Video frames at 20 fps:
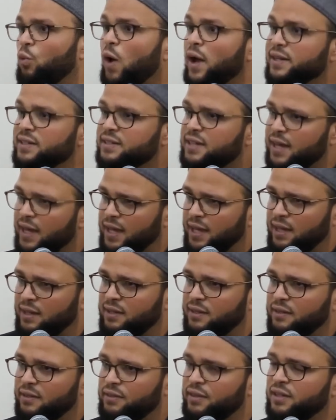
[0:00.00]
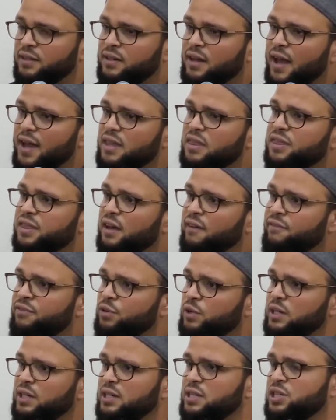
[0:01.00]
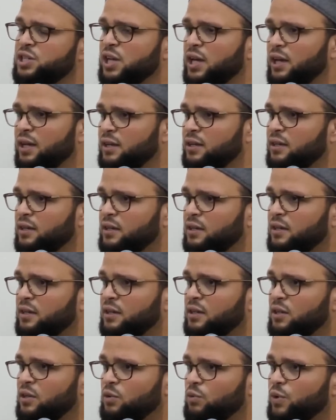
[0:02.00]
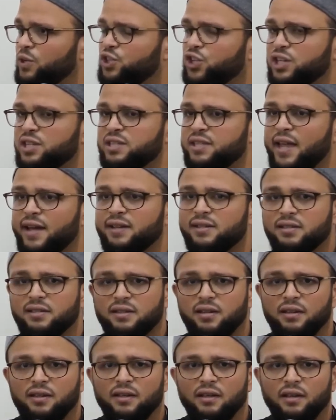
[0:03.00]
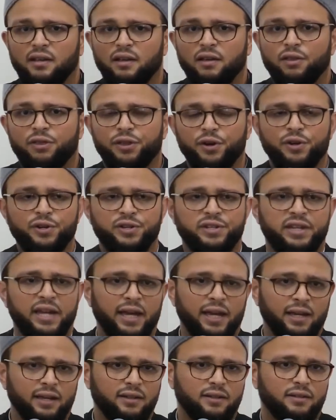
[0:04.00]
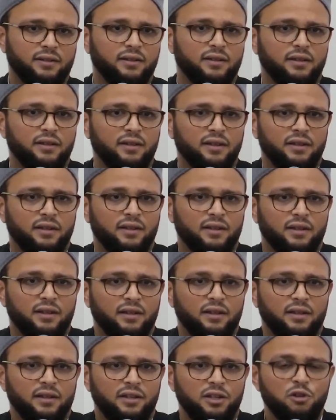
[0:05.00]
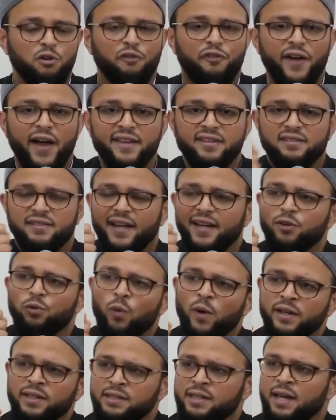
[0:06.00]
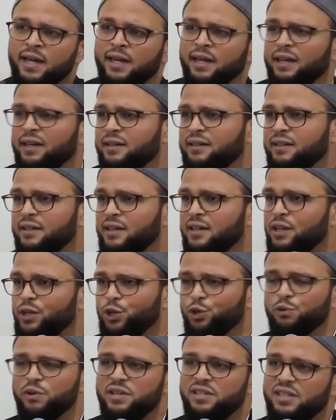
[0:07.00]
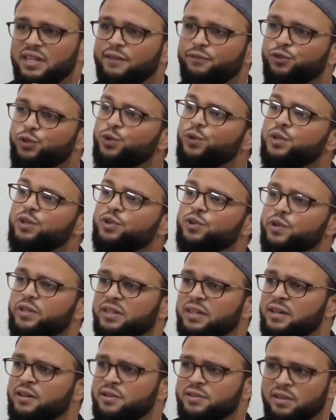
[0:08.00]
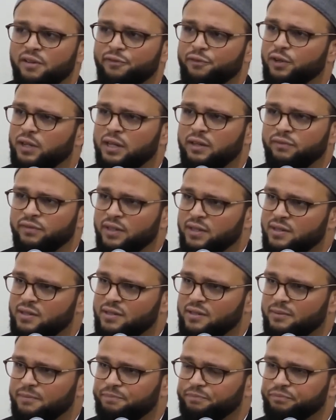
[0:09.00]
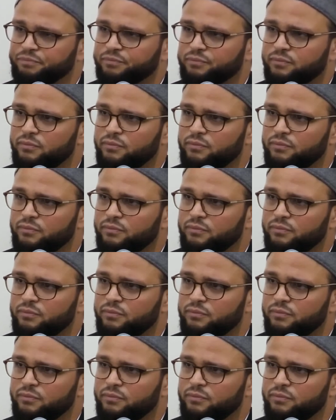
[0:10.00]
One day, the ninth of Dhul Hijjah, which is next Thursday, you fast that one day, you receive two years of forgiveness.